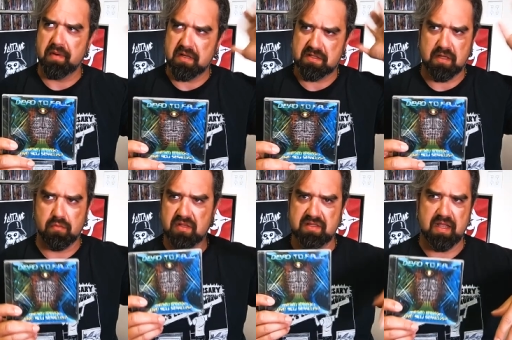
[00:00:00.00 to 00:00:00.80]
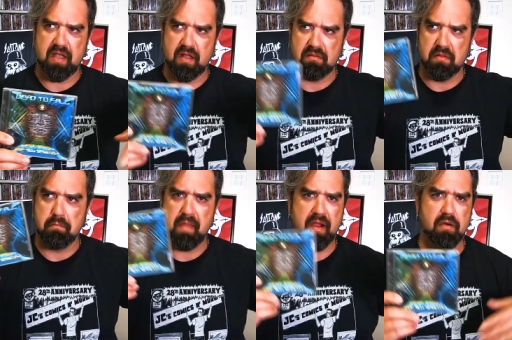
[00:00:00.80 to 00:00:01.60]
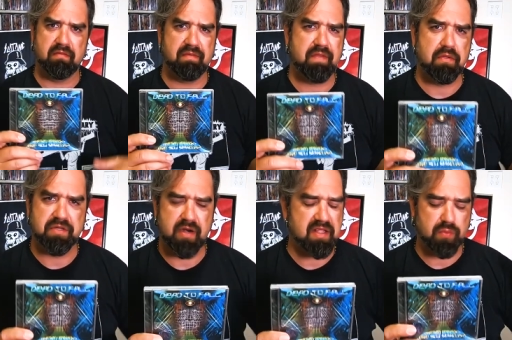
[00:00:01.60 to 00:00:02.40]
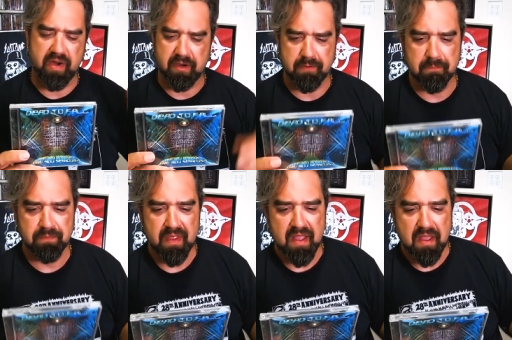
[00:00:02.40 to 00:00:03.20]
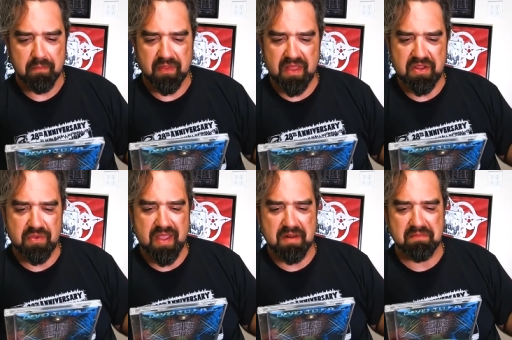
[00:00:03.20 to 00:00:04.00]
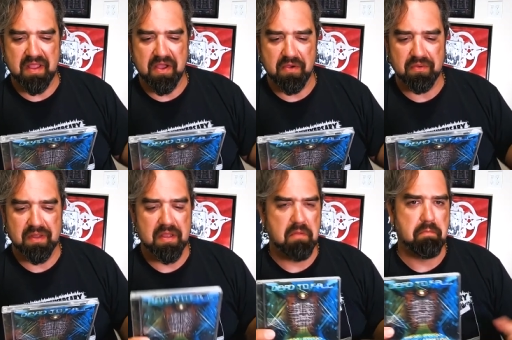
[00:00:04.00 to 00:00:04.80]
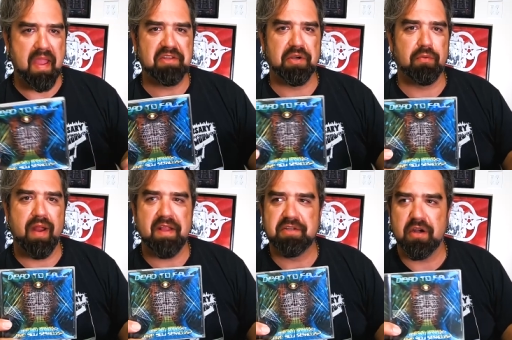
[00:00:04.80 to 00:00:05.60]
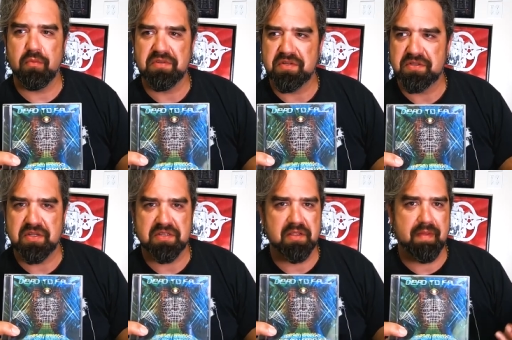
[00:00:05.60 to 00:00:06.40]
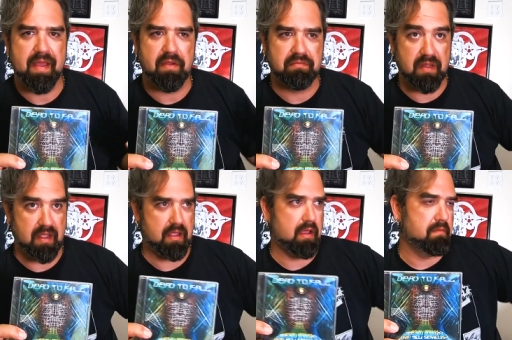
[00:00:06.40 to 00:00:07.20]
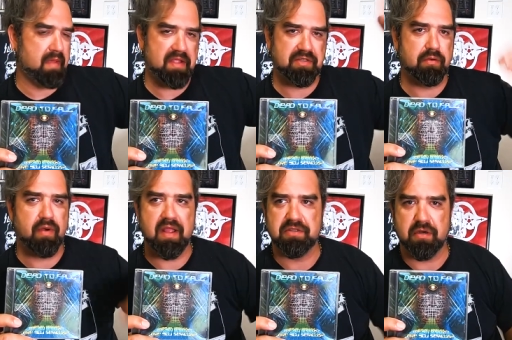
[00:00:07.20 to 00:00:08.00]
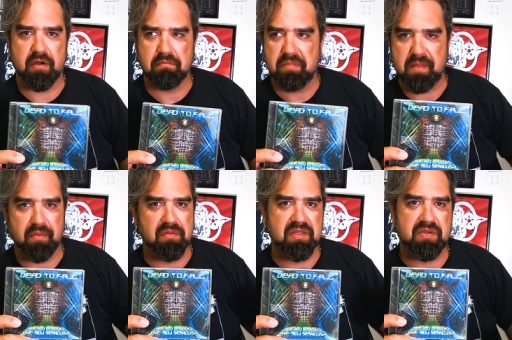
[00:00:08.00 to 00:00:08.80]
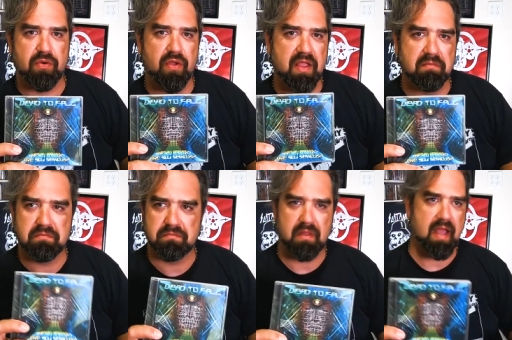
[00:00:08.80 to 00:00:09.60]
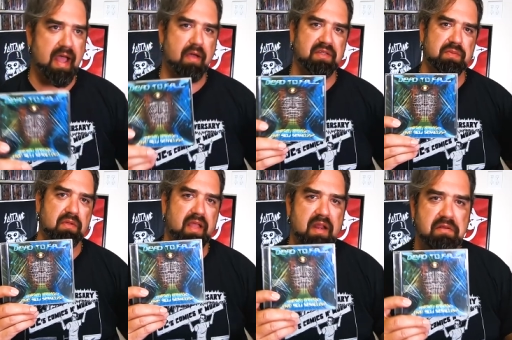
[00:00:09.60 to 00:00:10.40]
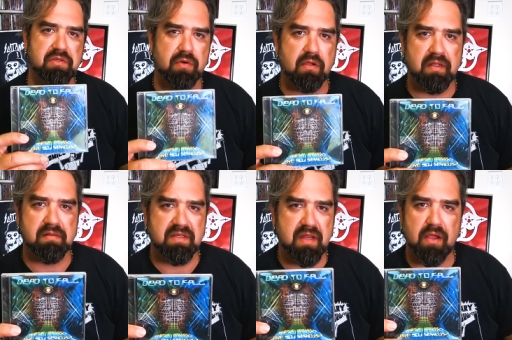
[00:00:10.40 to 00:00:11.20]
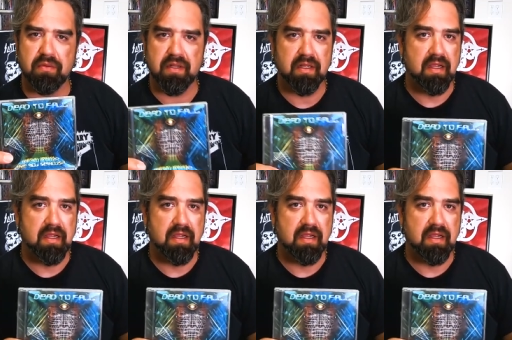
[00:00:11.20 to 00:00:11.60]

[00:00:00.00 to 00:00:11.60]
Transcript: into someone's head and the mayor of the future. It's weird. But then you get, you know, Major Rager, which is just about a major rager and people destroying a house while getting drunk and stoned.